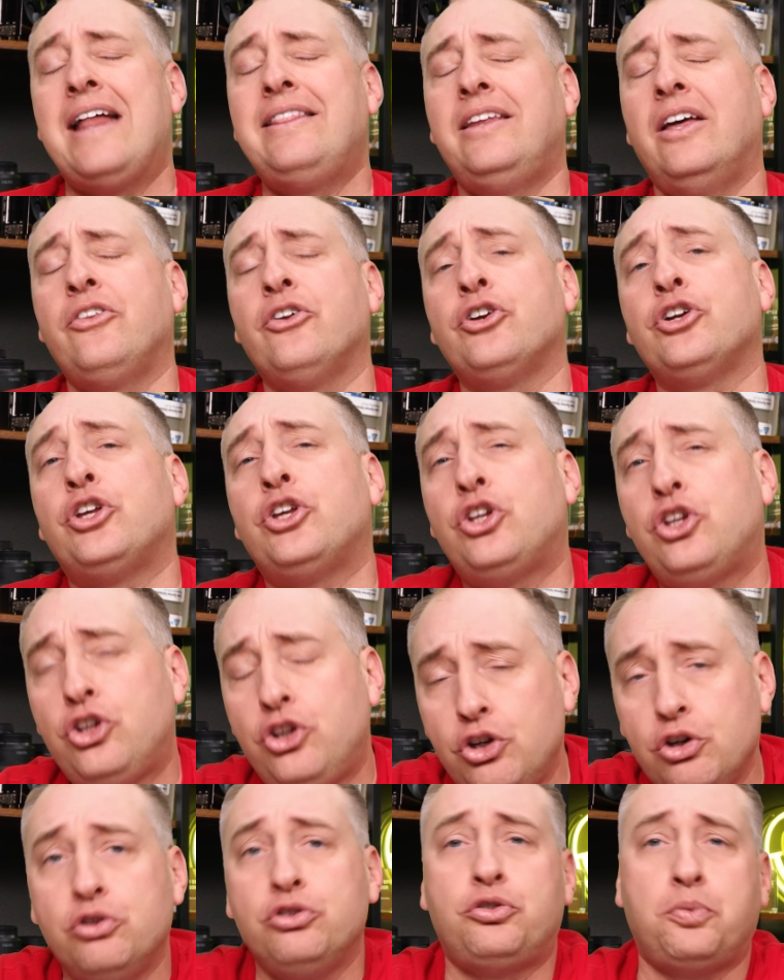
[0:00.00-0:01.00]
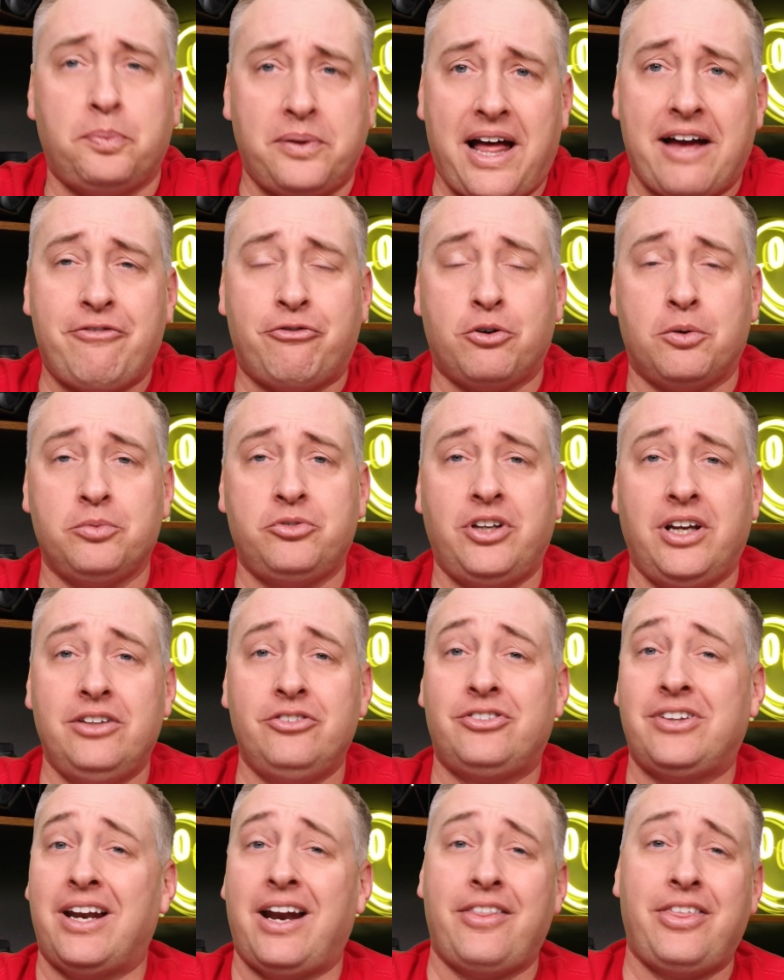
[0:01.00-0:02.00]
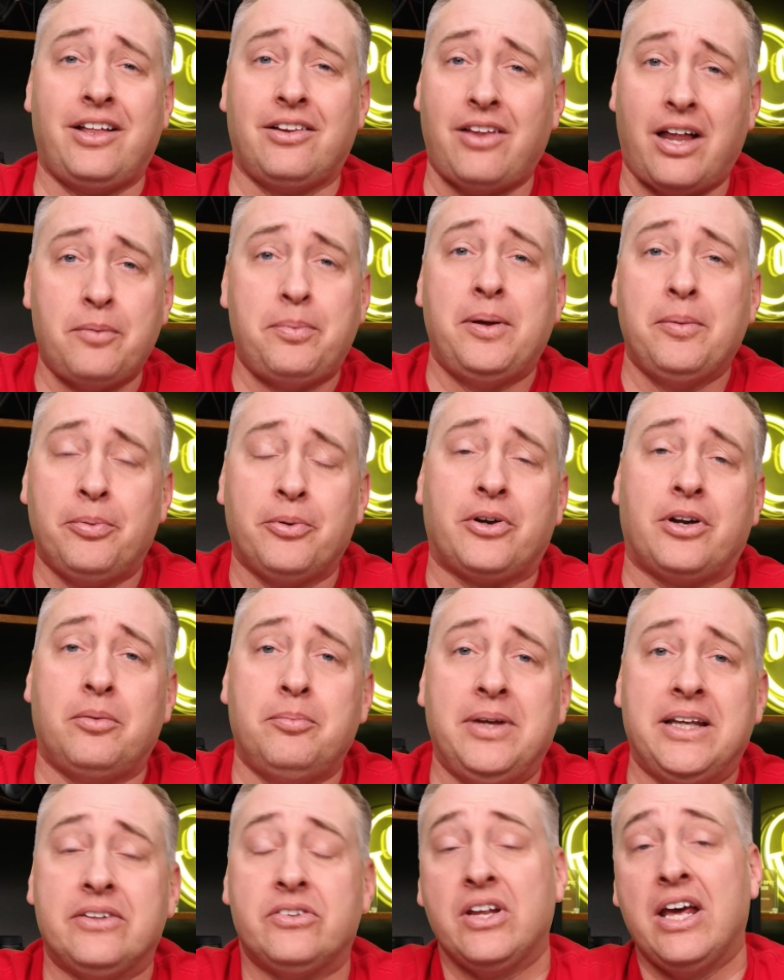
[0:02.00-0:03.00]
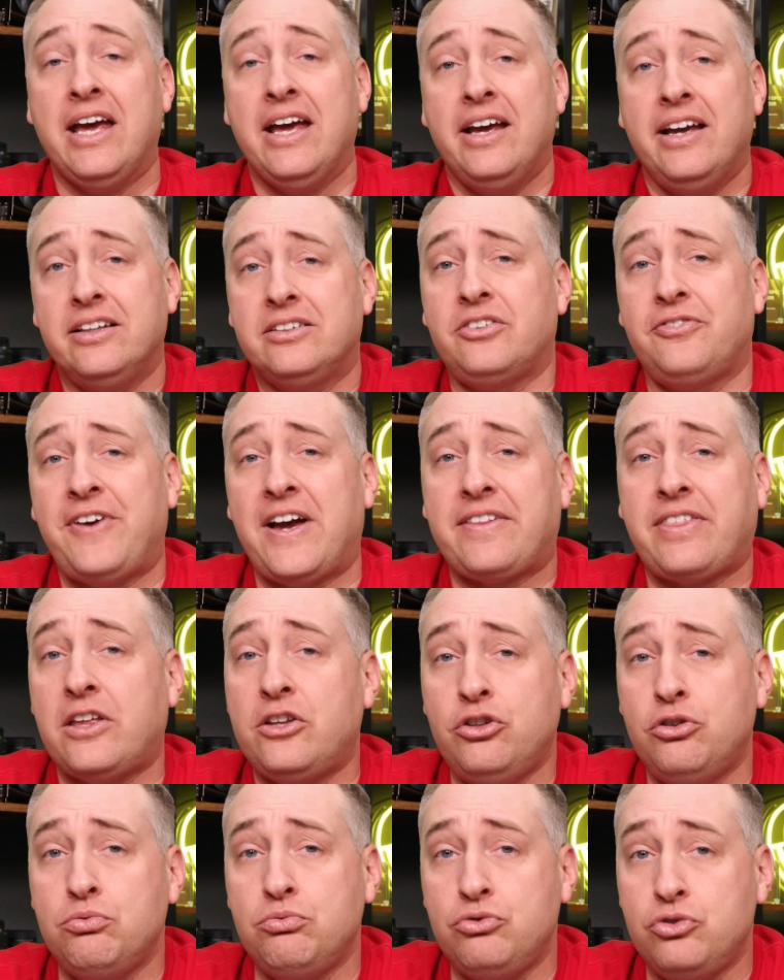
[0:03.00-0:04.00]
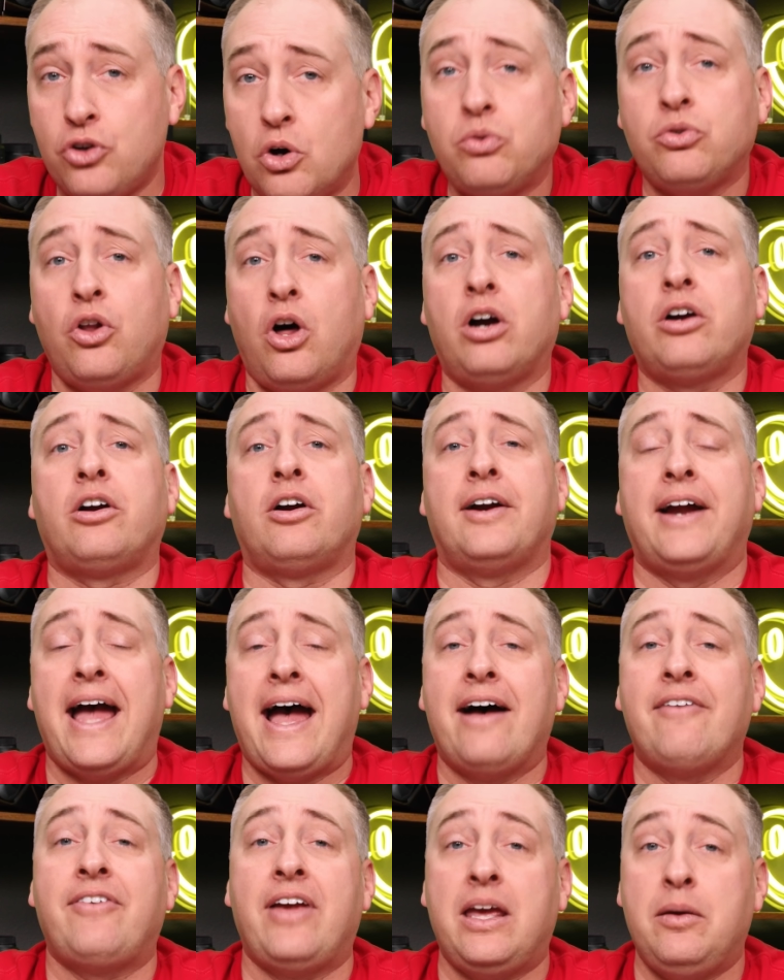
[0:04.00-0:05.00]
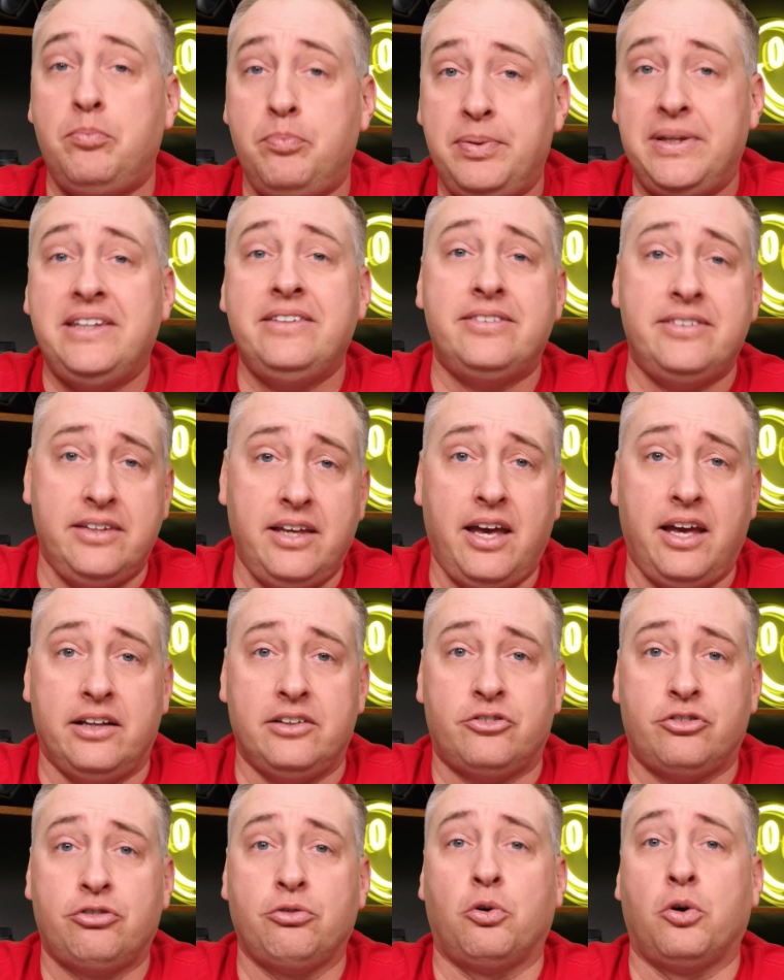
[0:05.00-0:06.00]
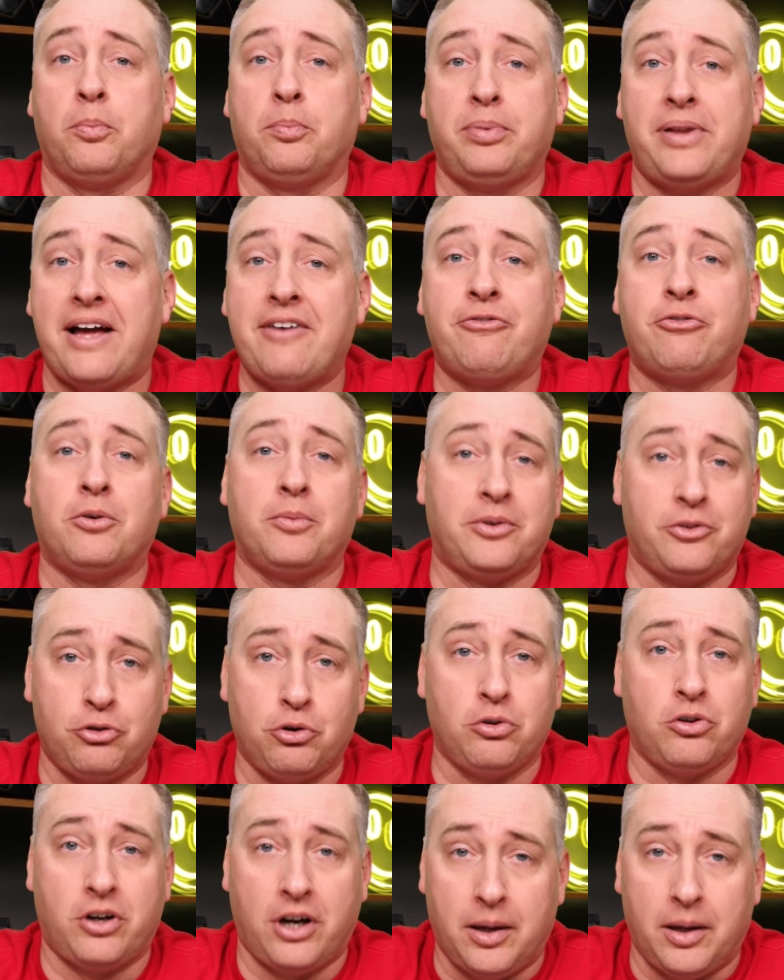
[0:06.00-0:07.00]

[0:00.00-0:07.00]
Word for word: And the other huge platform change that I think a lot of people are gonna miss is the fact that you no longer have a PCH or platform controller